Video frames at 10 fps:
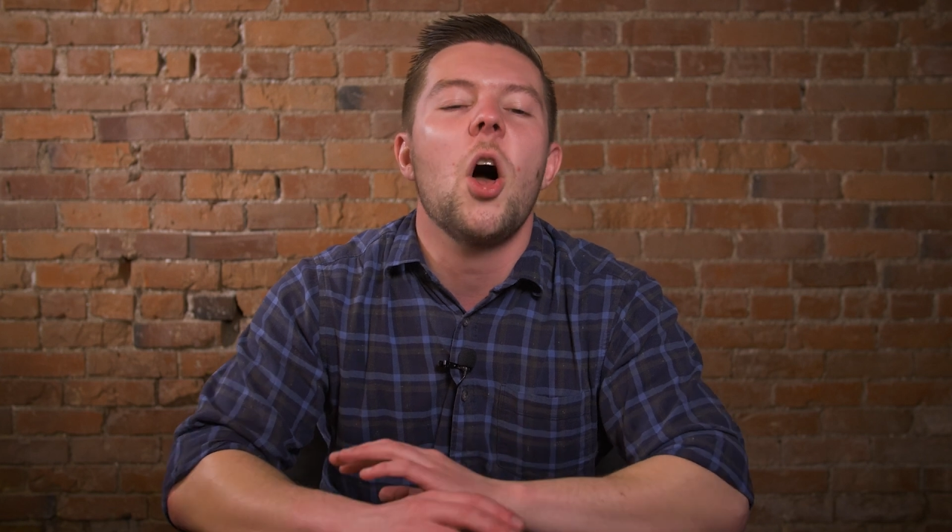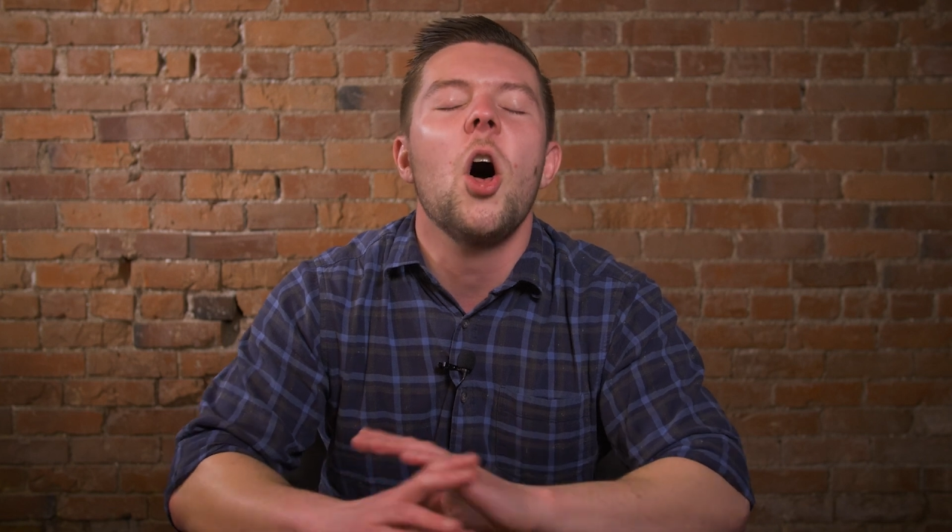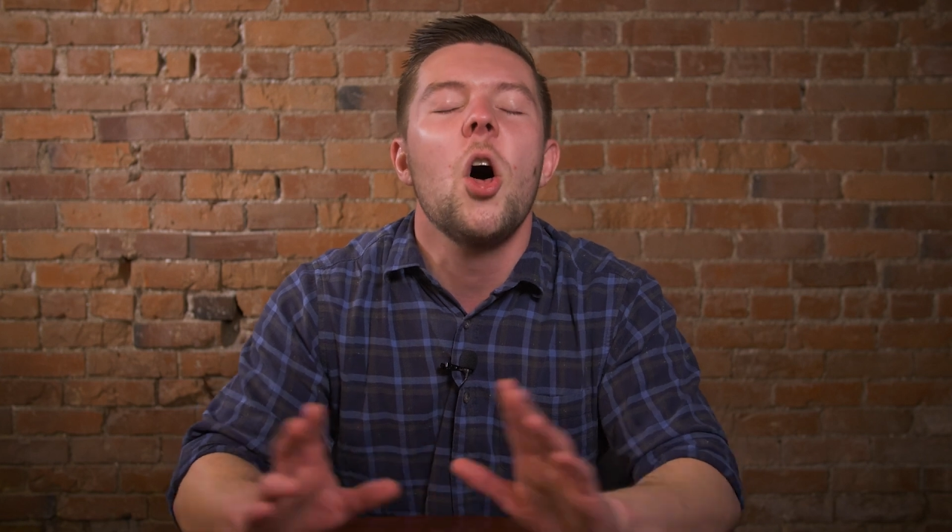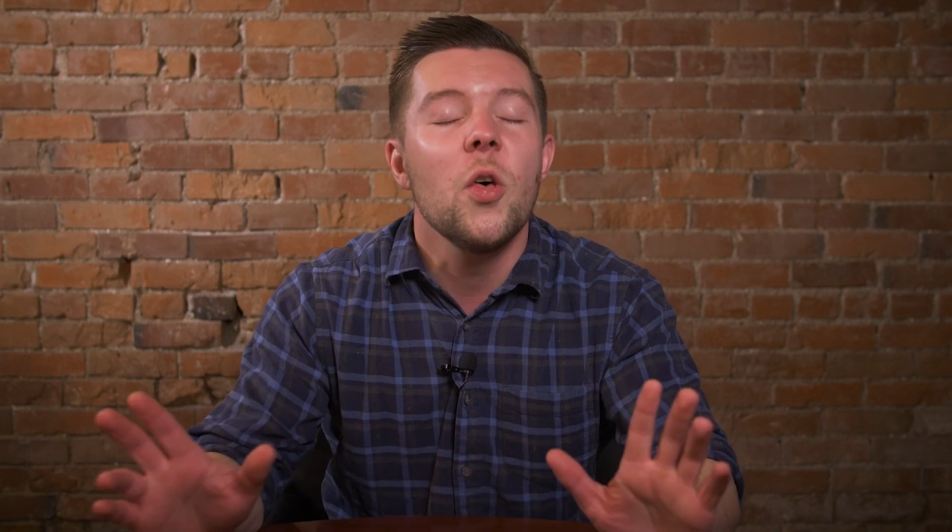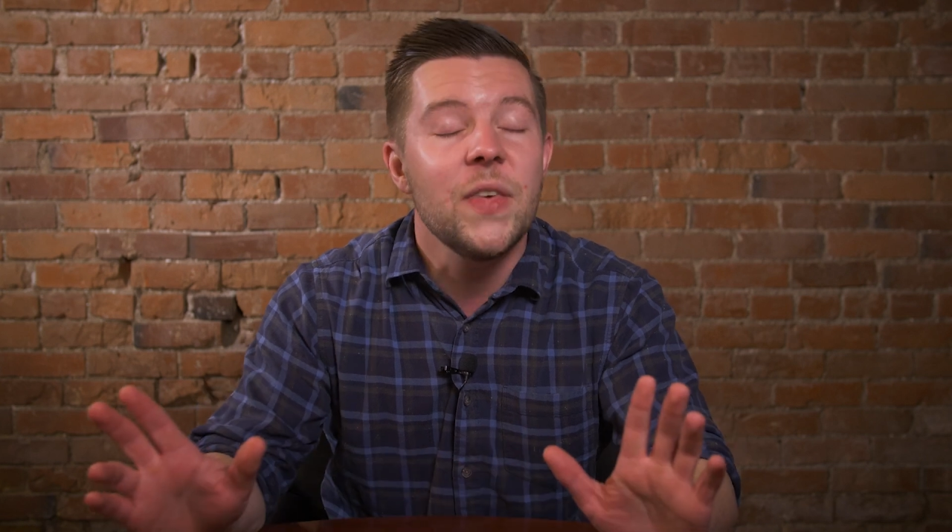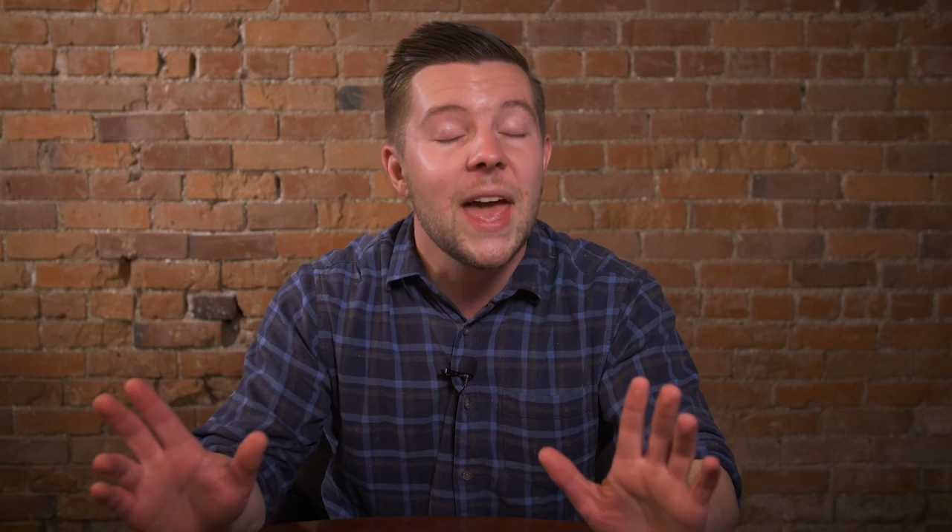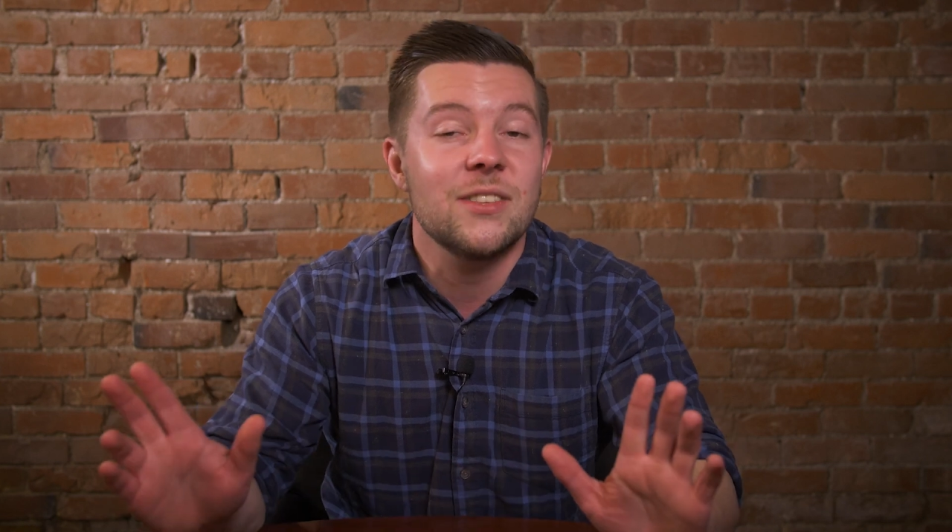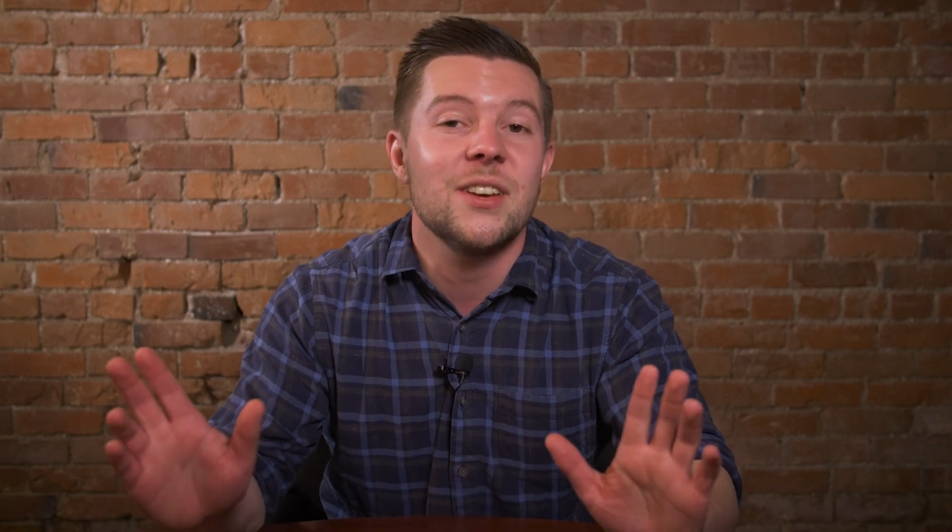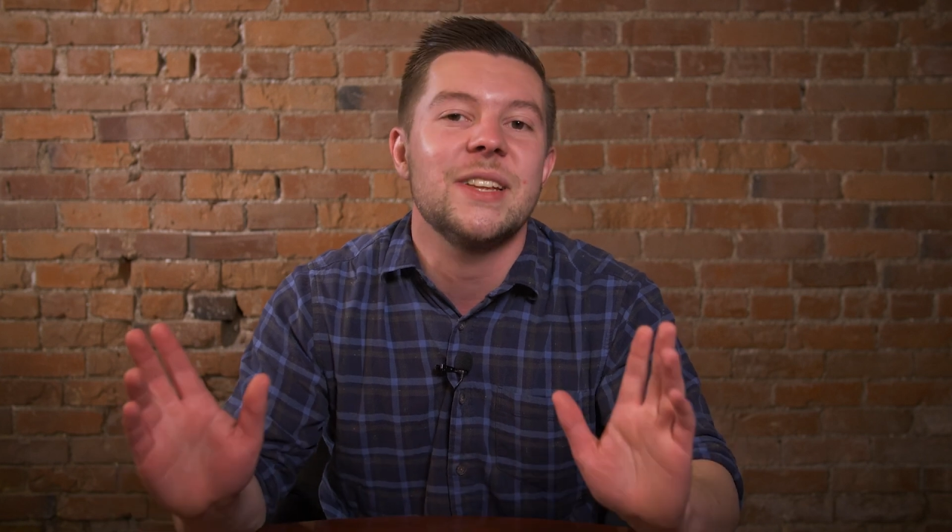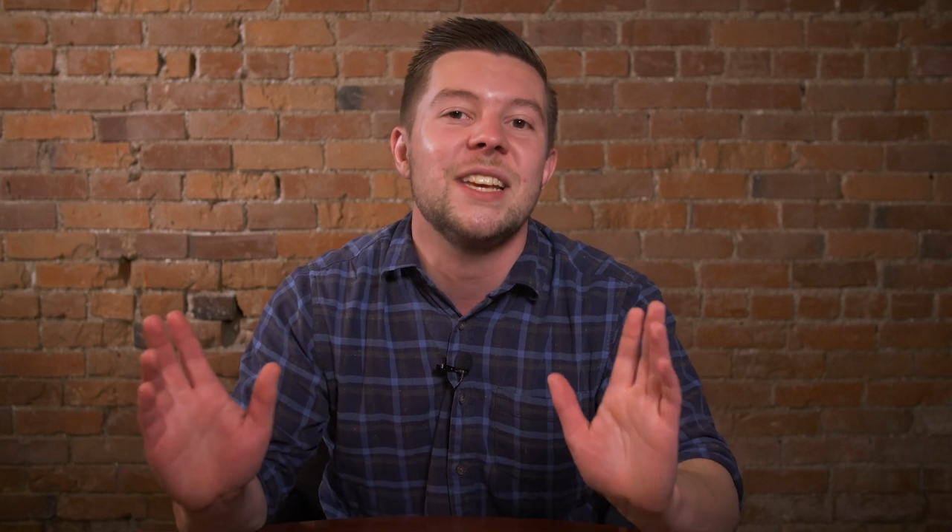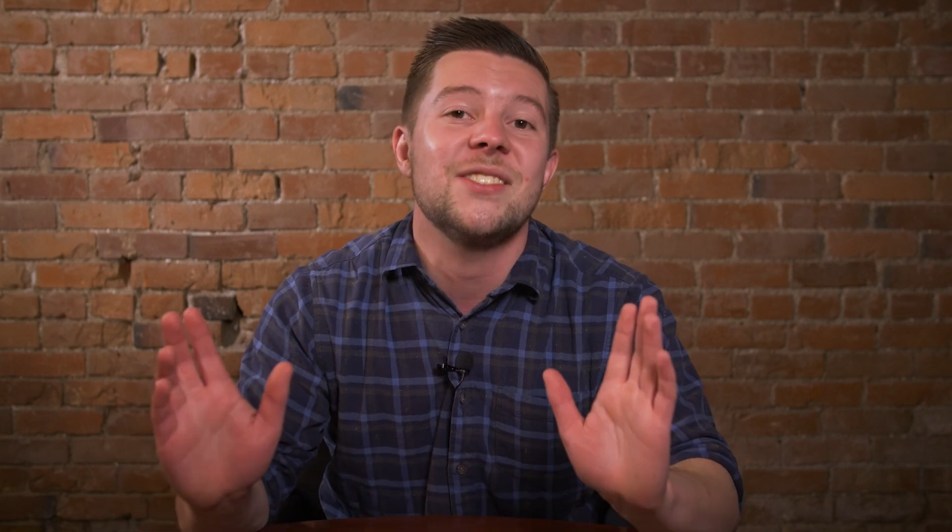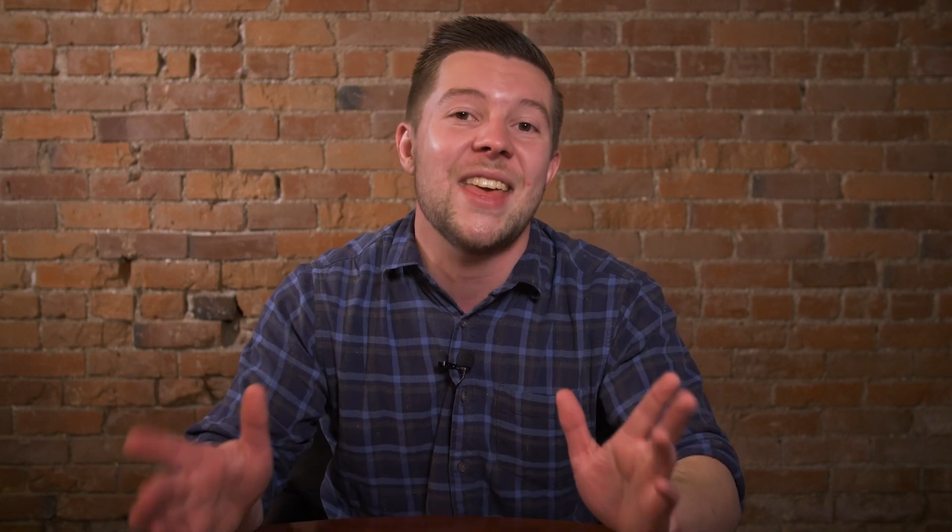all the activities